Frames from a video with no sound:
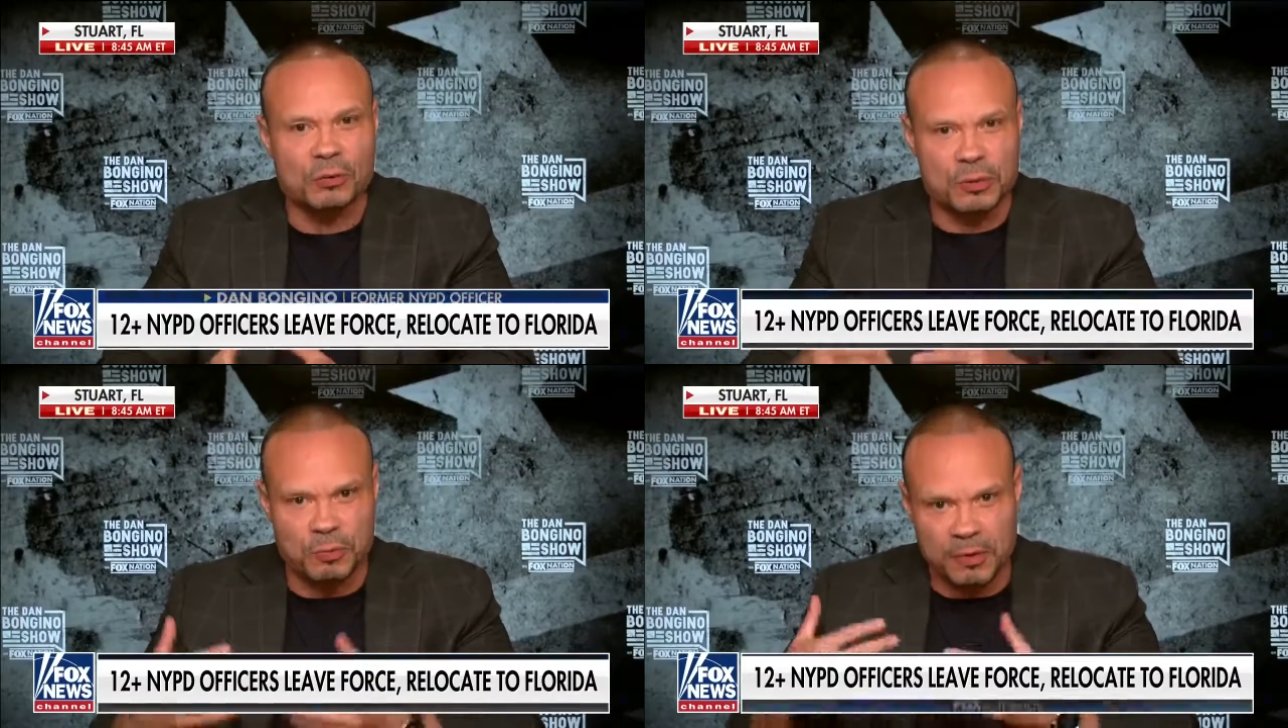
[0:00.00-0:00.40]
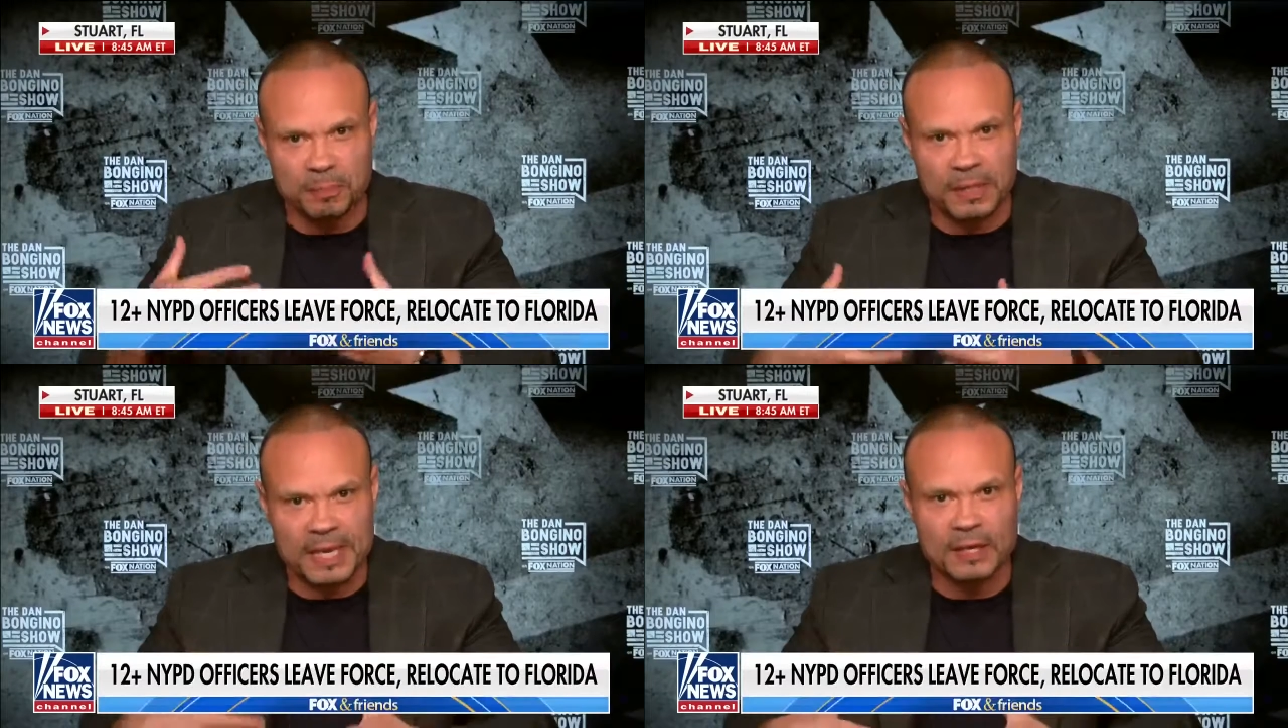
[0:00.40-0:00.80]
which were the
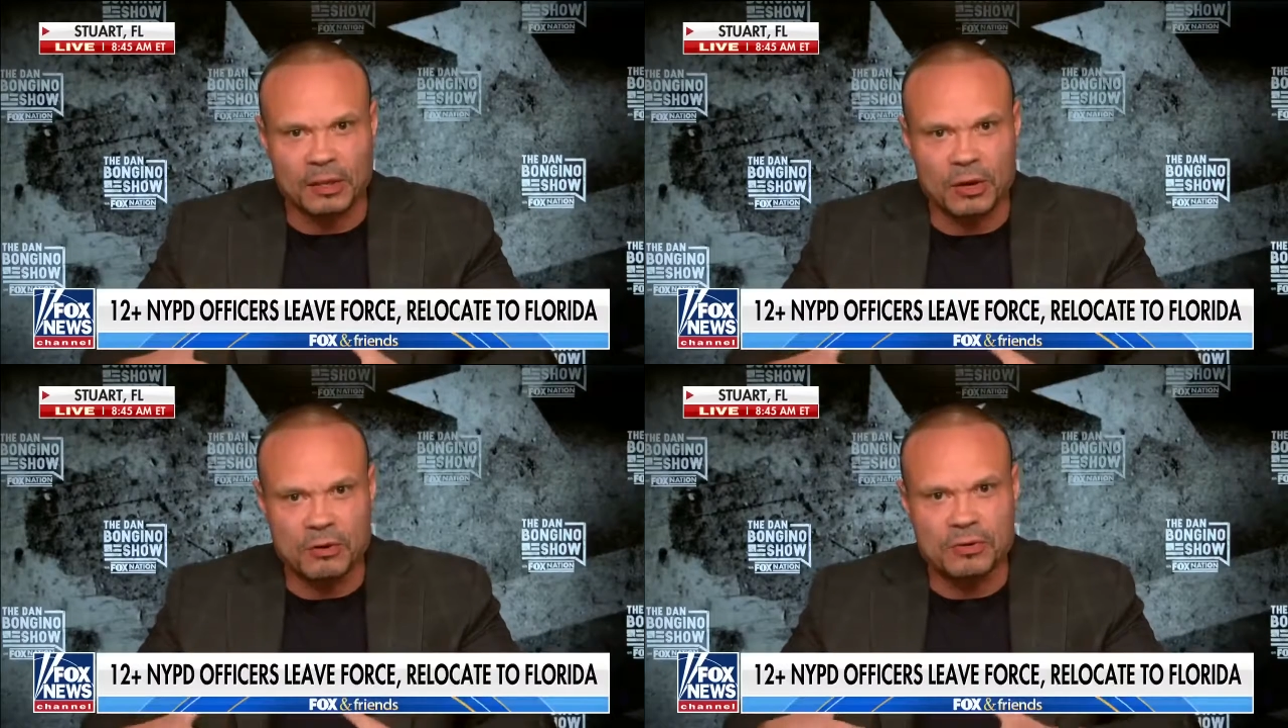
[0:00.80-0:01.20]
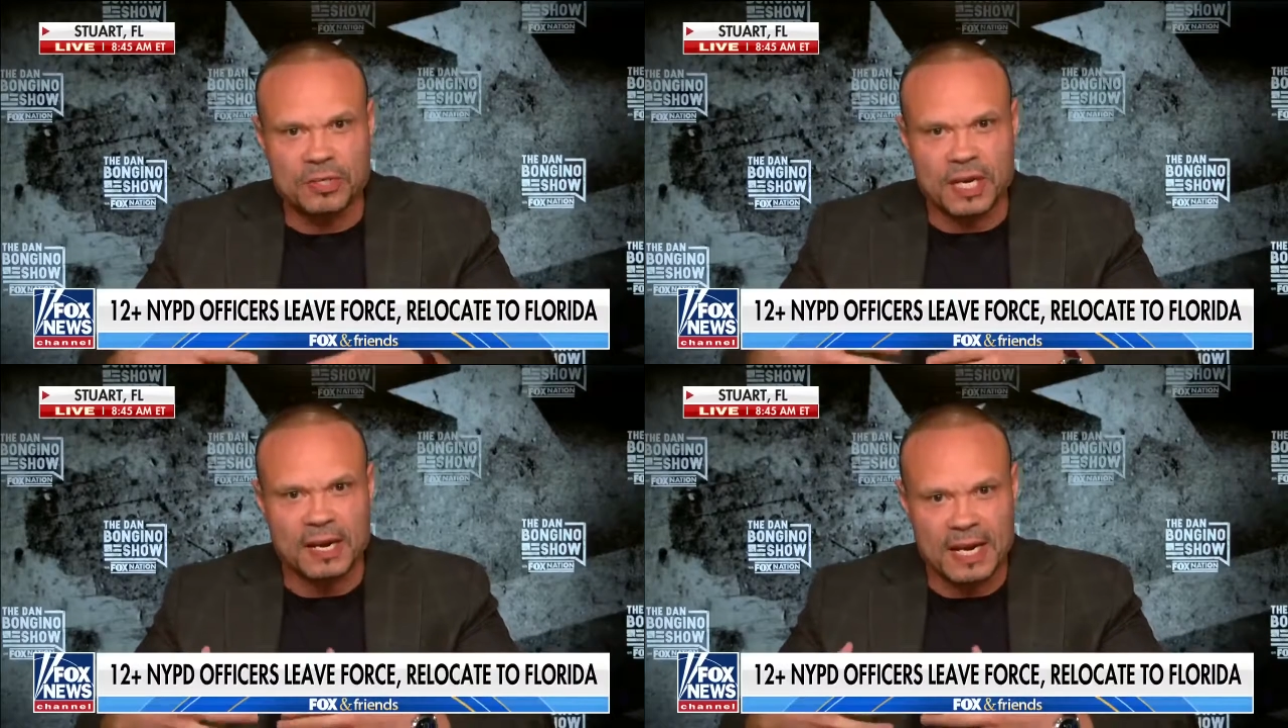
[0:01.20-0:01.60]

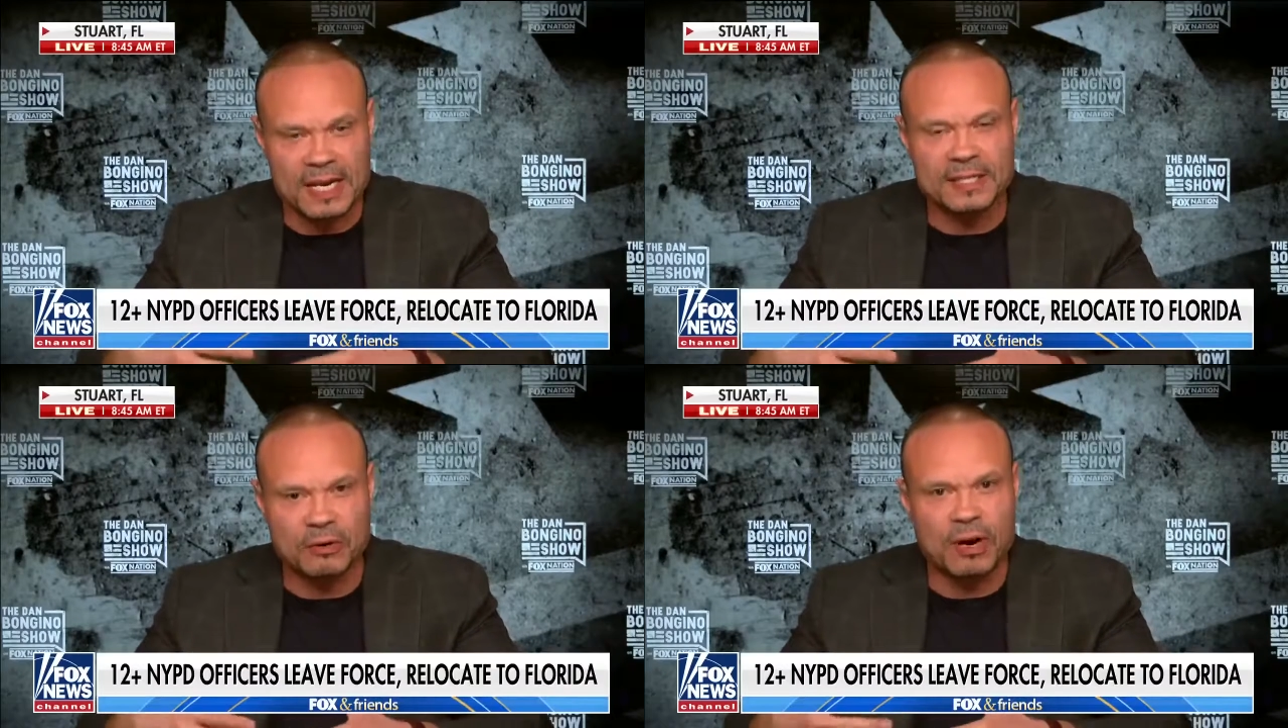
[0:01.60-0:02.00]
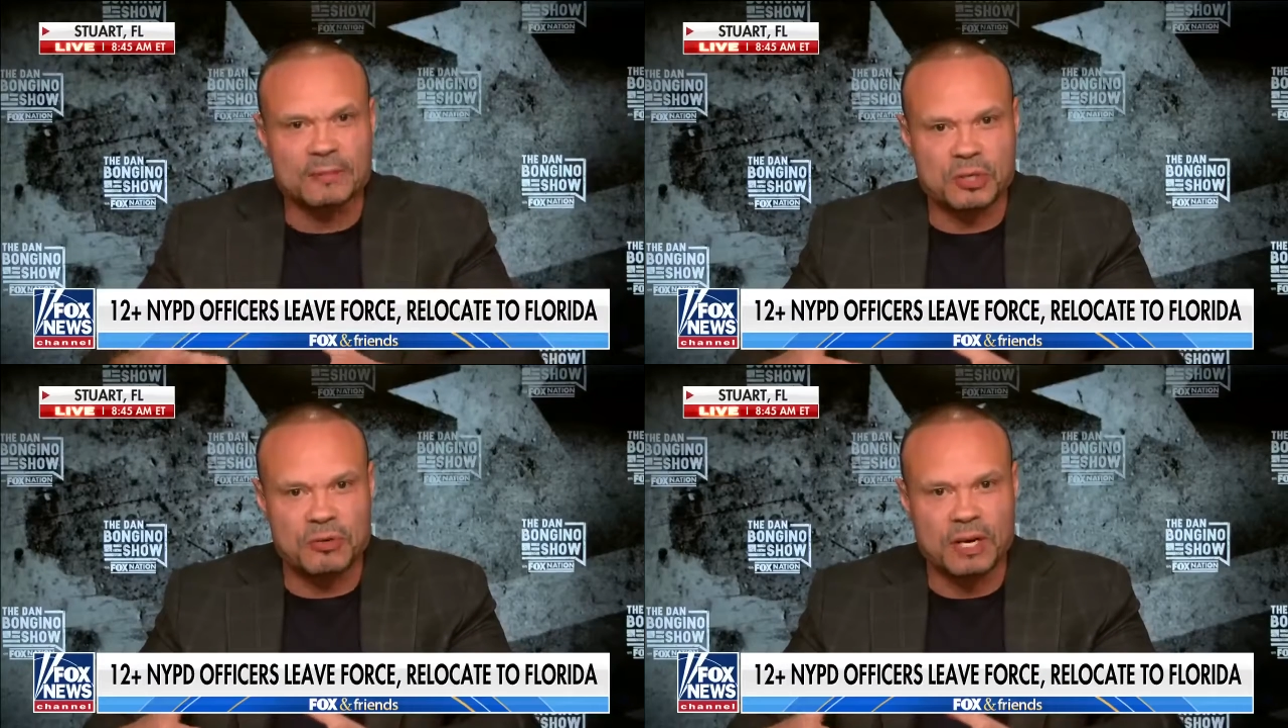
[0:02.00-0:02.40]
plainclothes, kind of anti-crime,
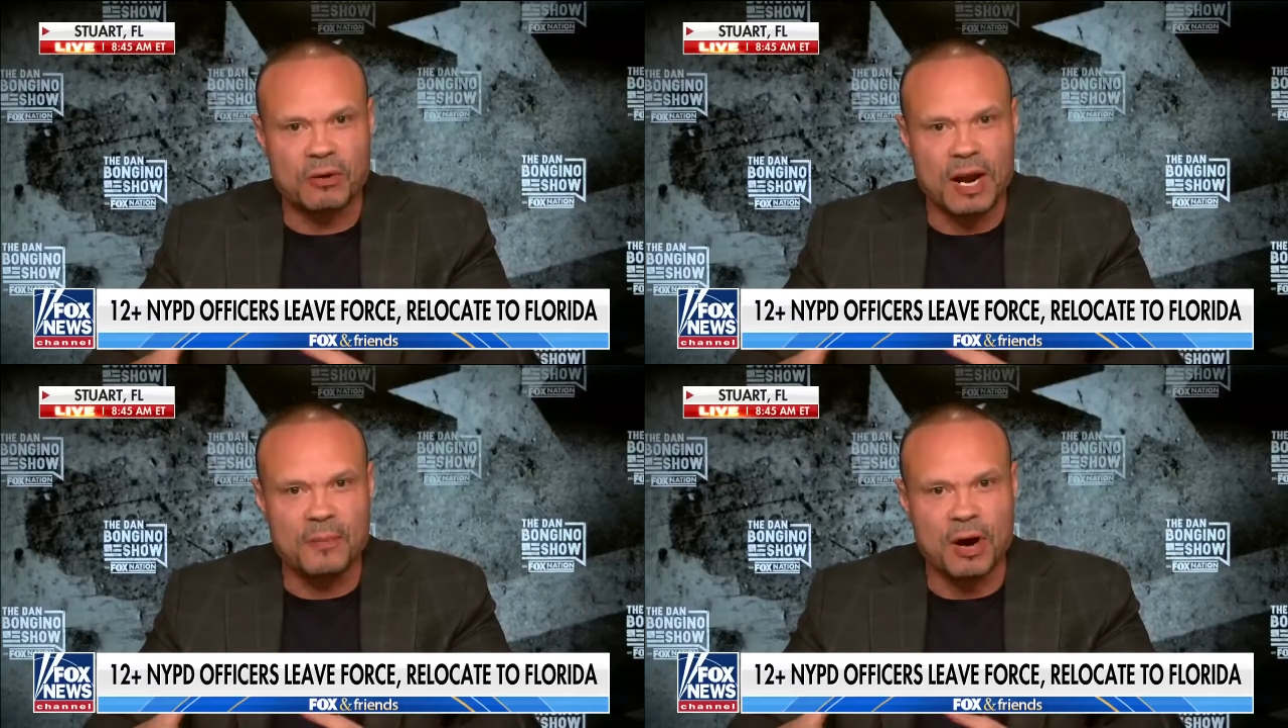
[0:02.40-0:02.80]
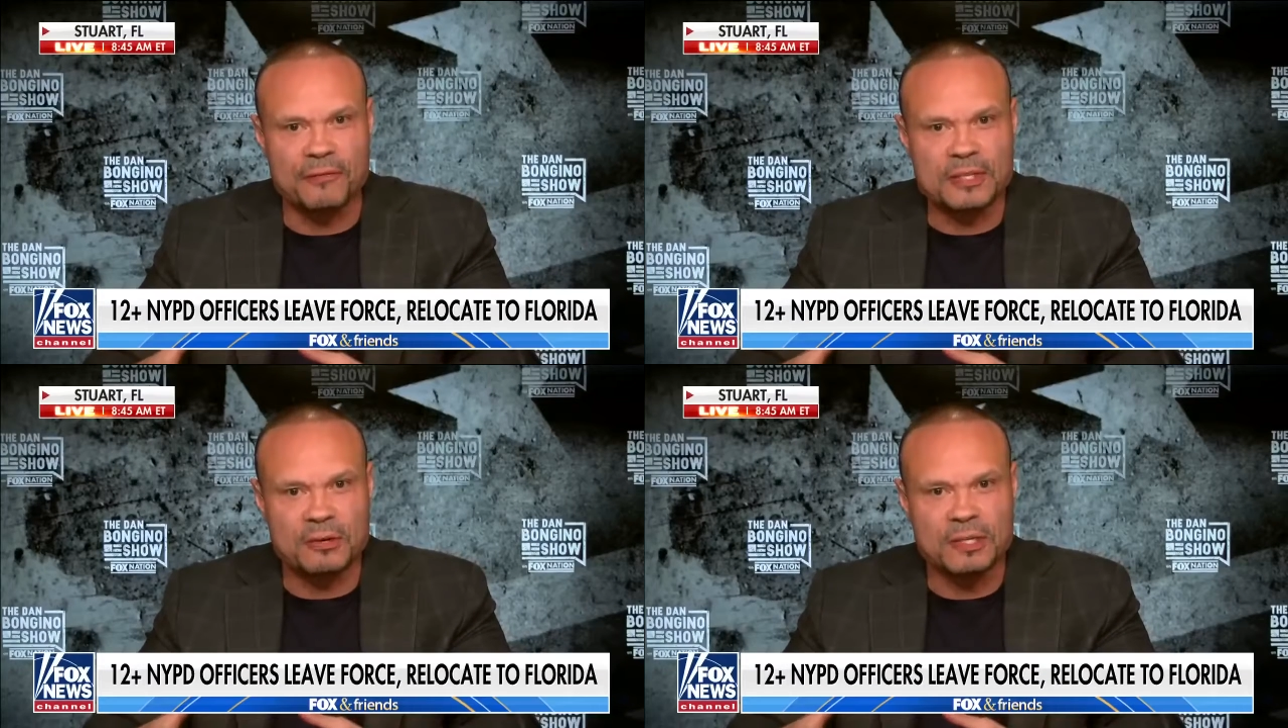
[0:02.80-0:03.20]
street crime
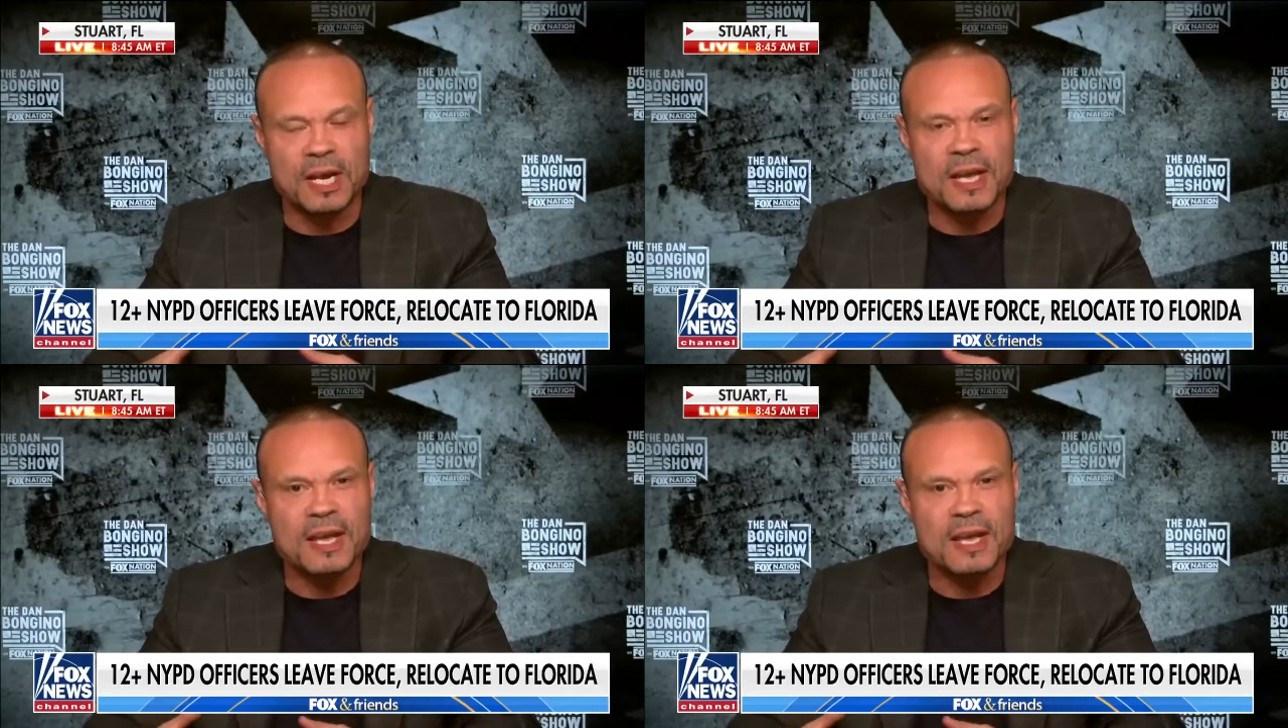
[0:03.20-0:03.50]
officers.